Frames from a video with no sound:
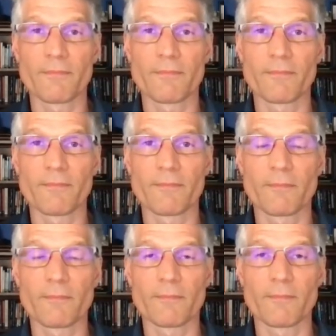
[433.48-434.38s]

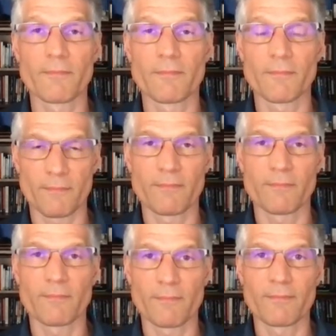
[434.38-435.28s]

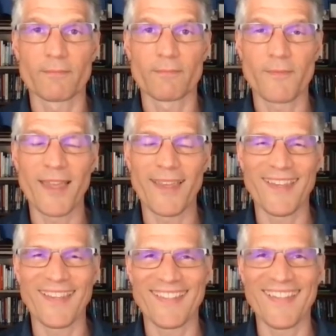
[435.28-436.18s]

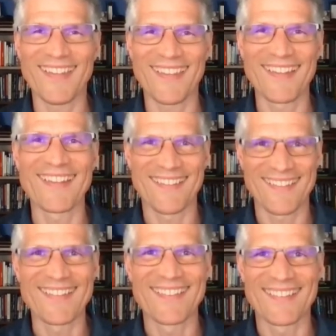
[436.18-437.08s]

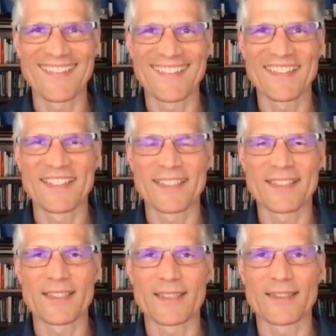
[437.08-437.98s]

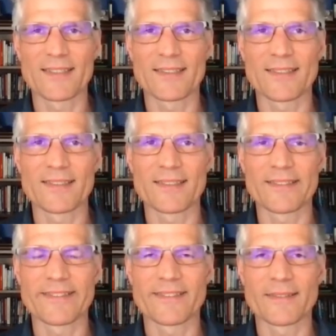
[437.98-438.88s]

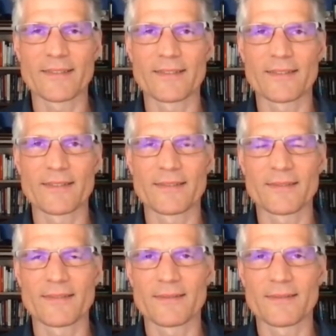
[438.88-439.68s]
This person isn't speaking.